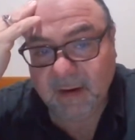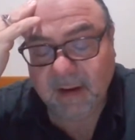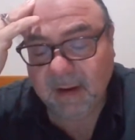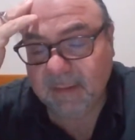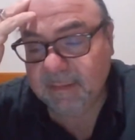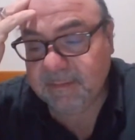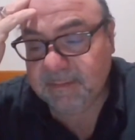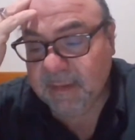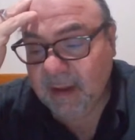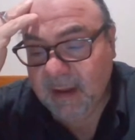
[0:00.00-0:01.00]
You
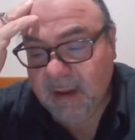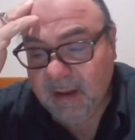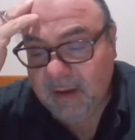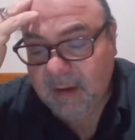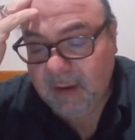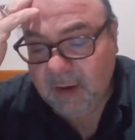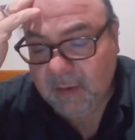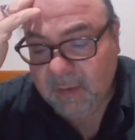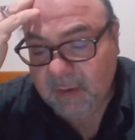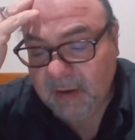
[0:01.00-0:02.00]

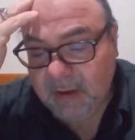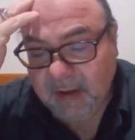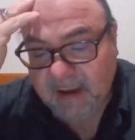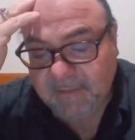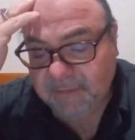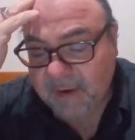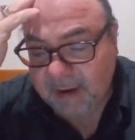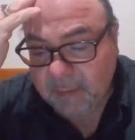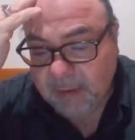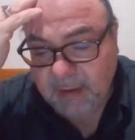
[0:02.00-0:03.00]
know, you got
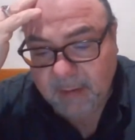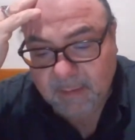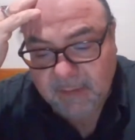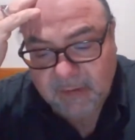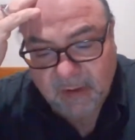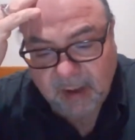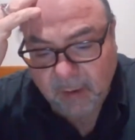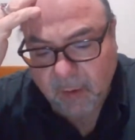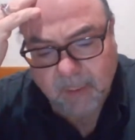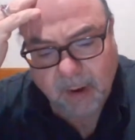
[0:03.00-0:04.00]
Frank Williams, you
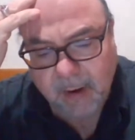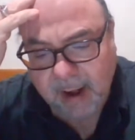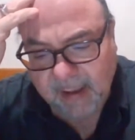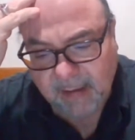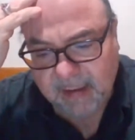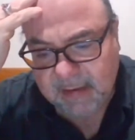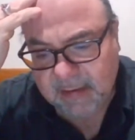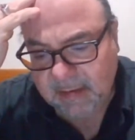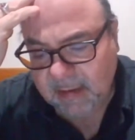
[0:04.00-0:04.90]
got Omar Atlas,